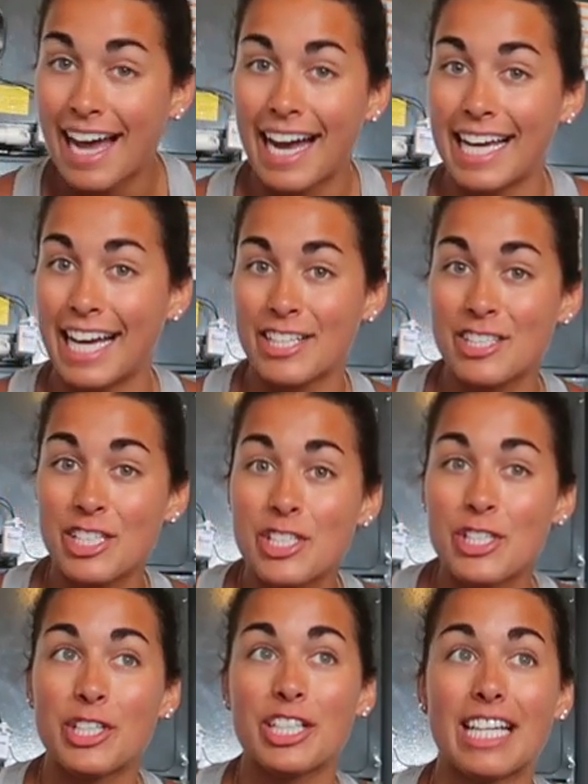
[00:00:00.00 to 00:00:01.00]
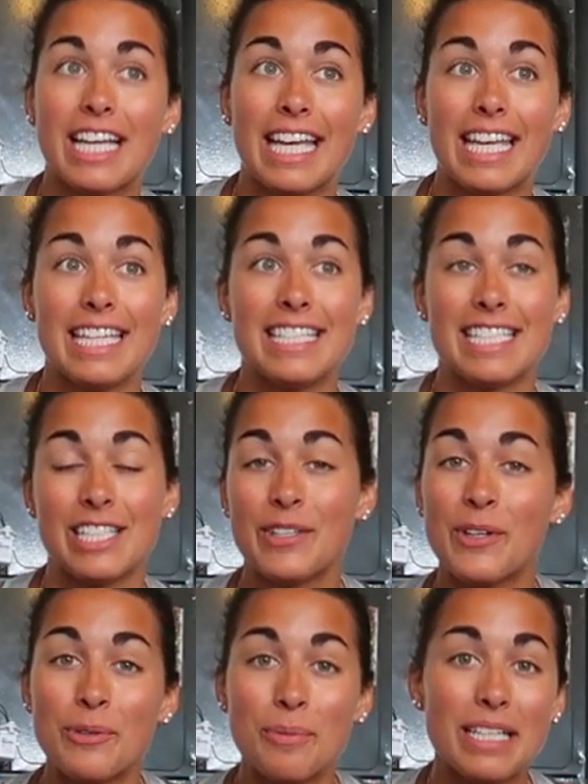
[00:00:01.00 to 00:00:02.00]
I actually took a
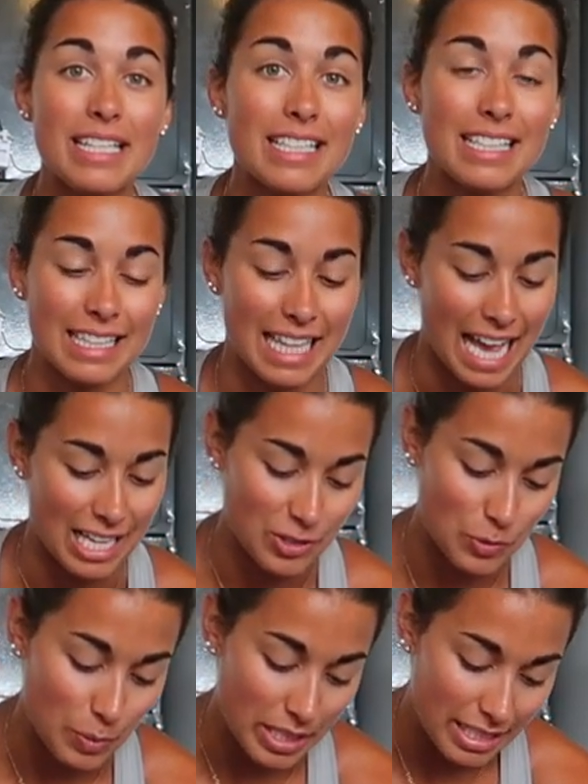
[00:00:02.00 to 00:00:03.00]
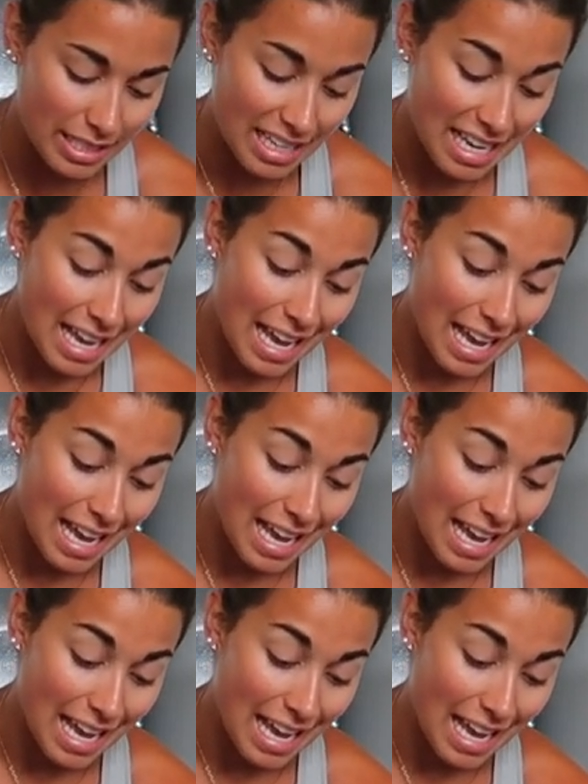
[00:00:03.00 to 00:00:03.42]
deload week last week.